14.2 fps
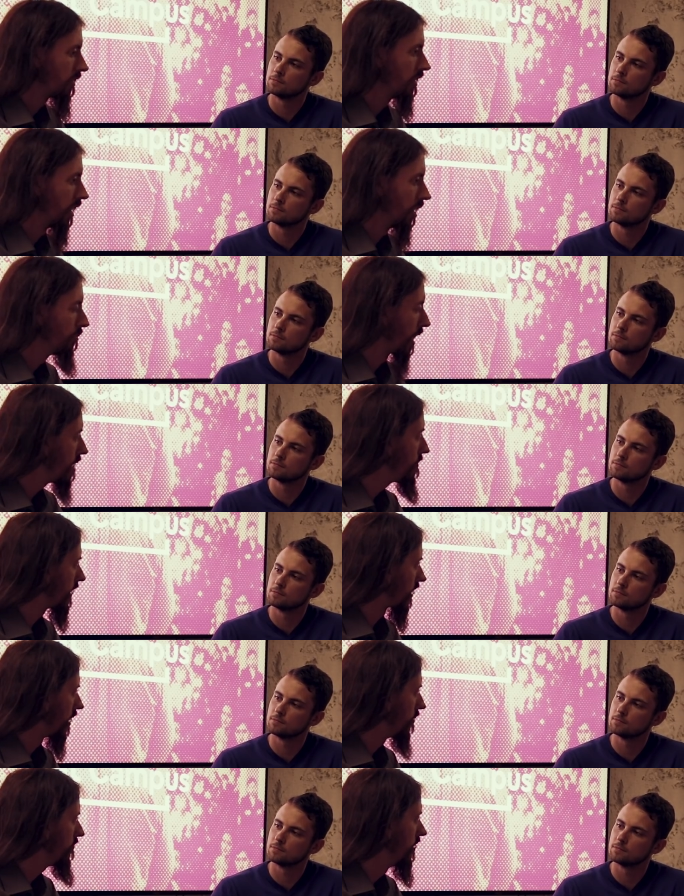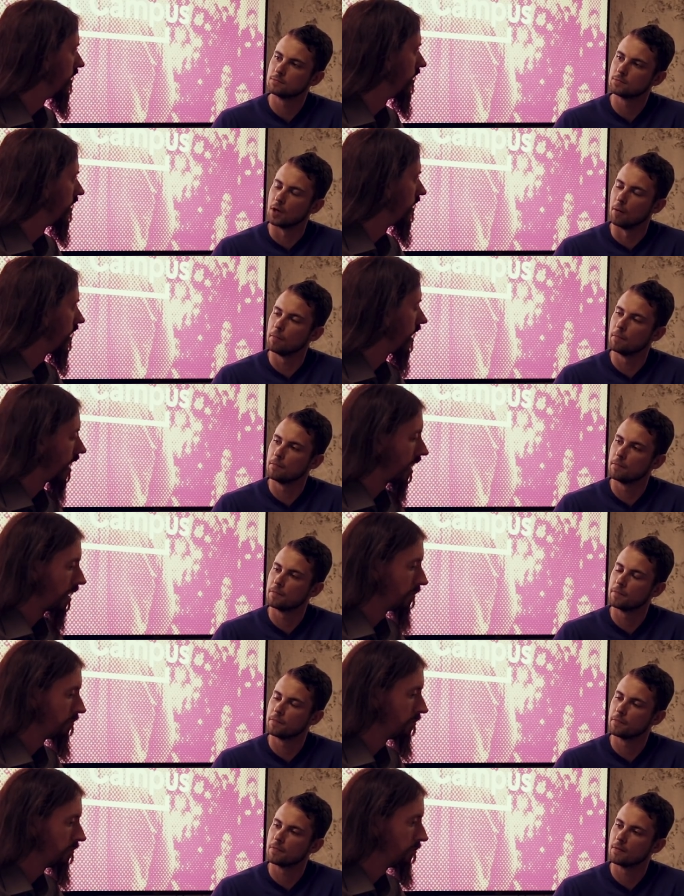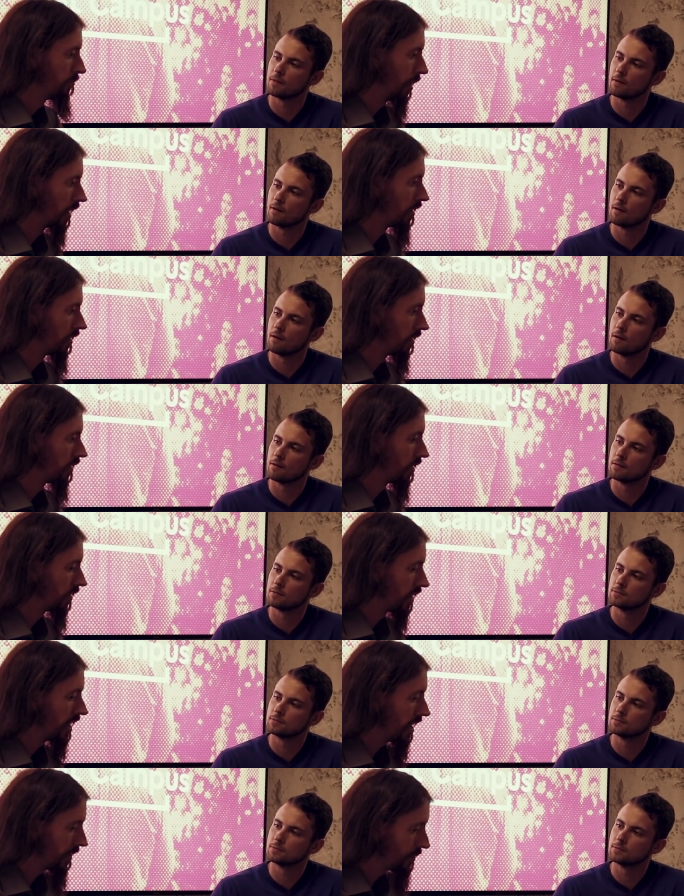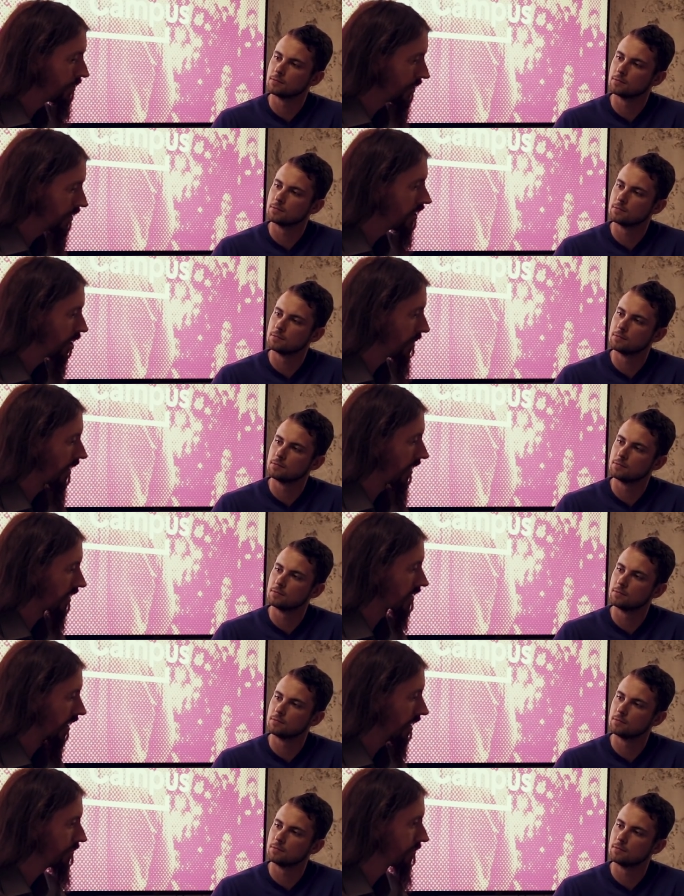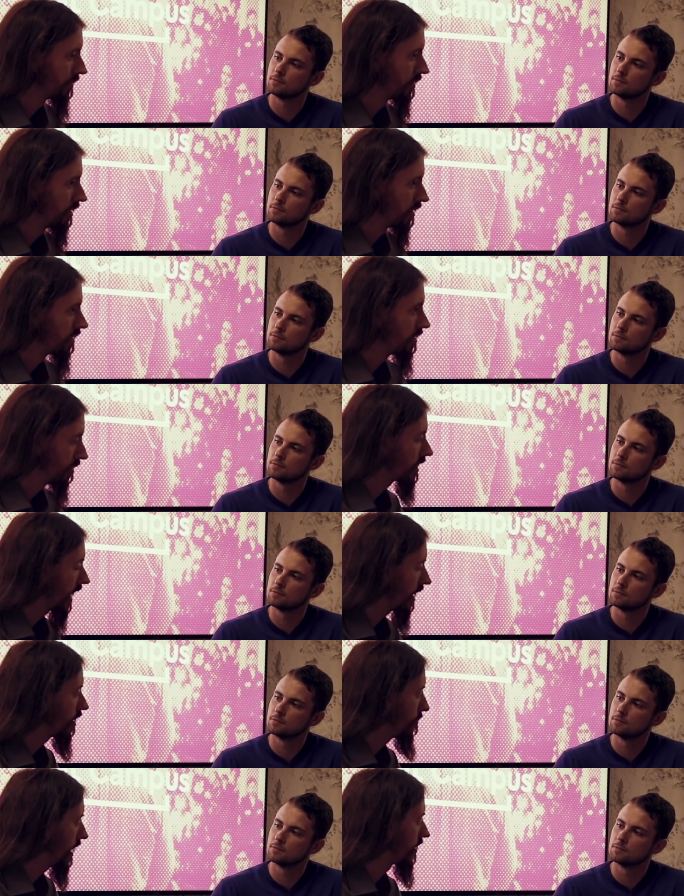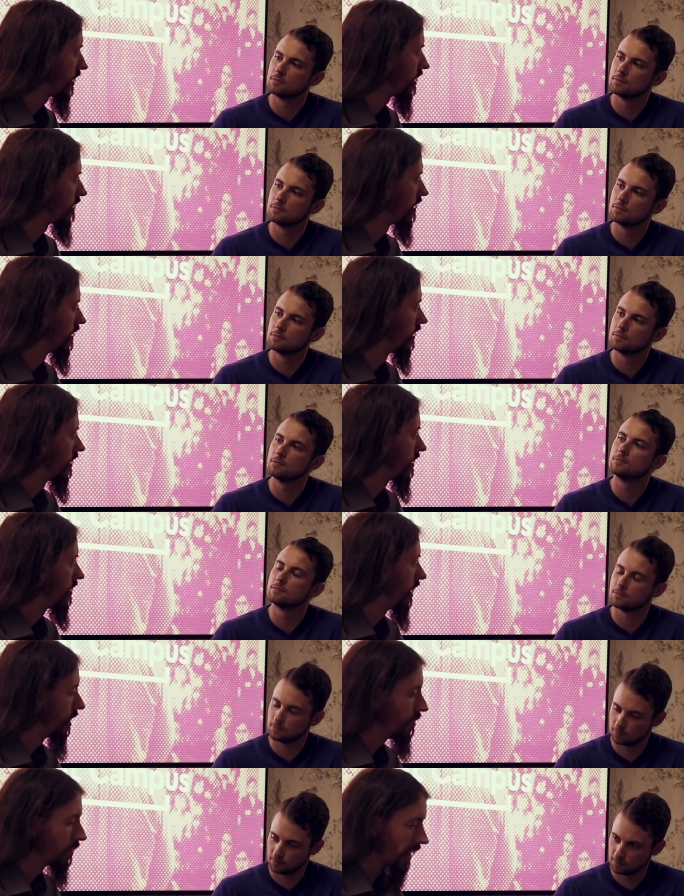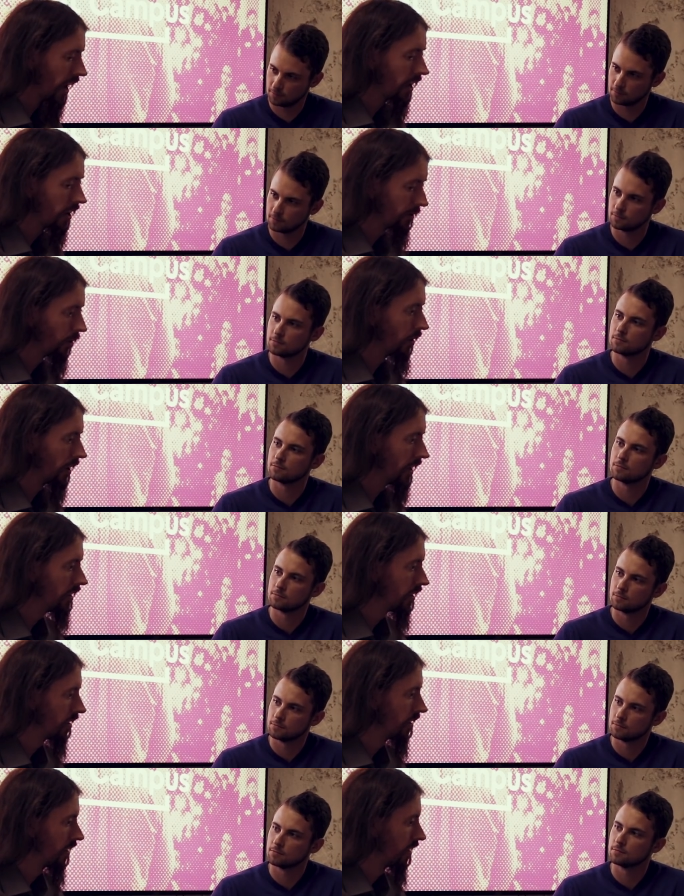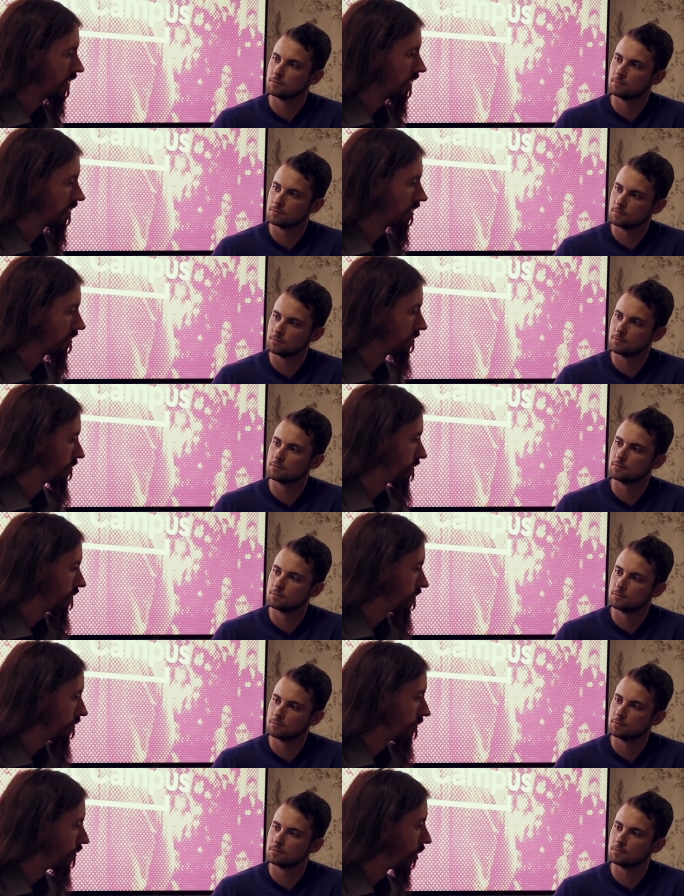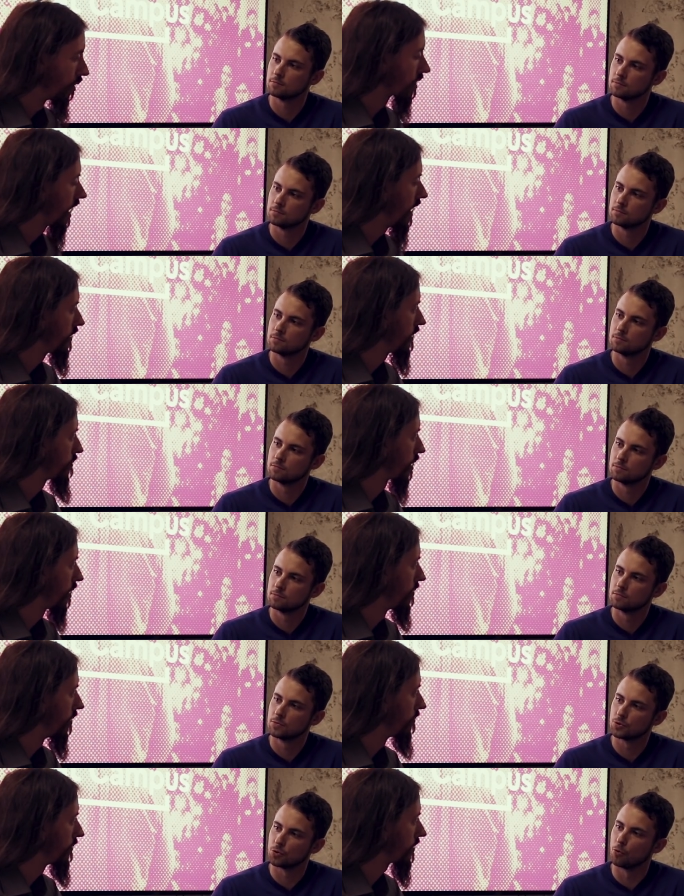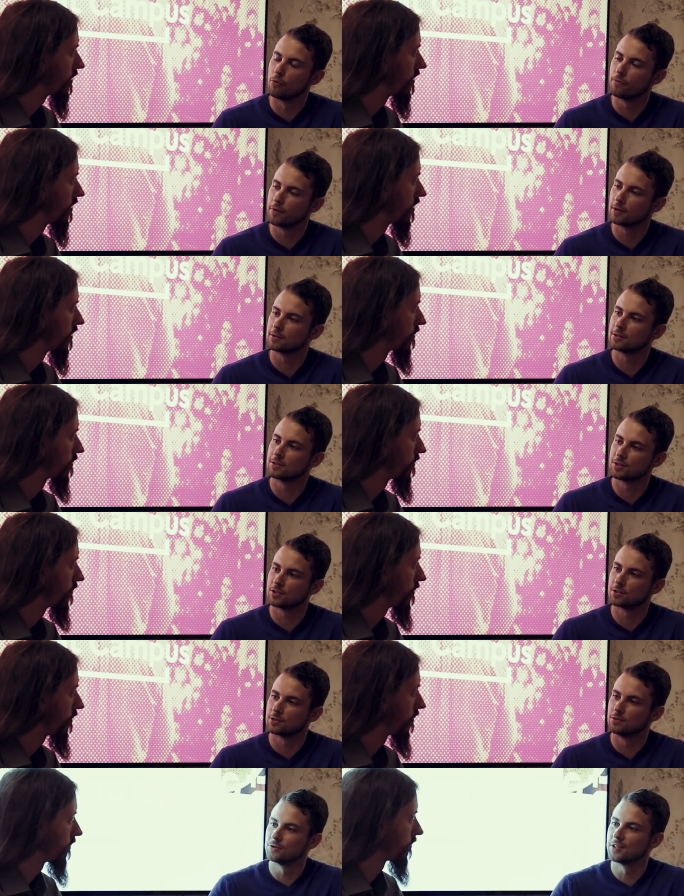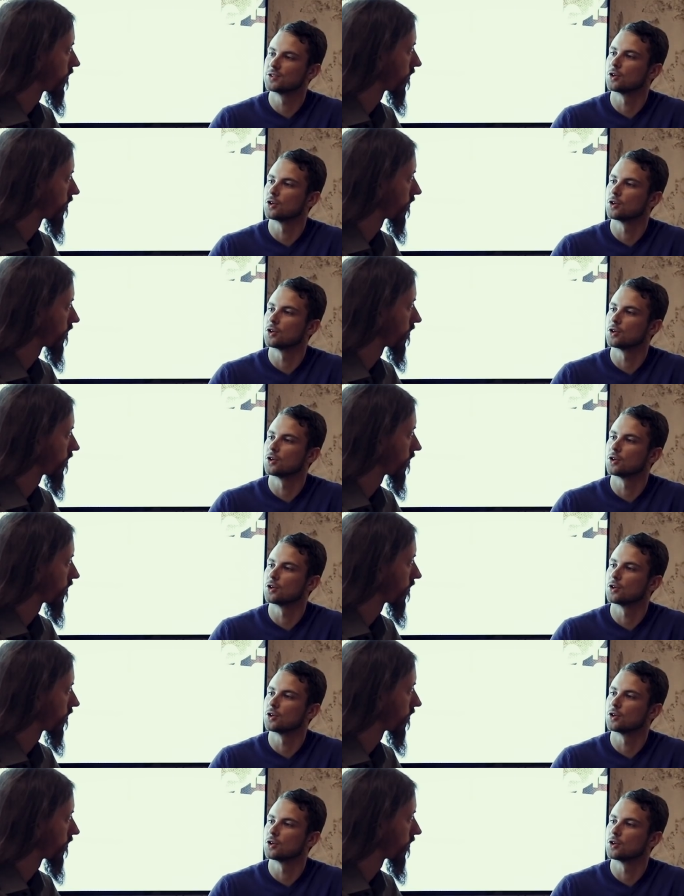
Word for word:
Speaker 1: you know, blaming them. Yep. Um, but if you do know about that stuff, you can do better. You know, you can avoid all kinds of problems. So we
Speaker 2: think it's the